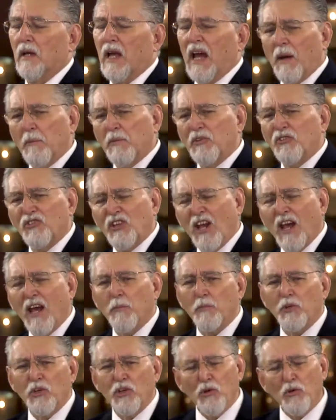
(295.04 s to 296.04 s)
How much
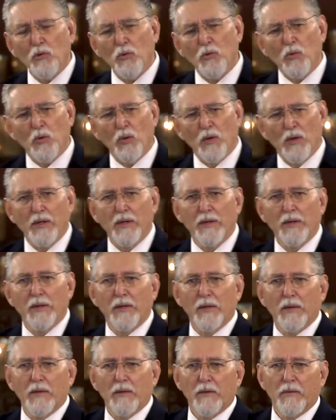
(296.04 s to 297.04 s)
time do you
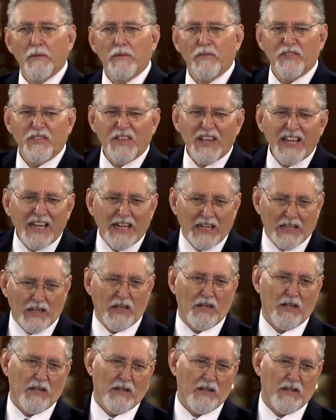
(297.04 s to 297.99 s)
think?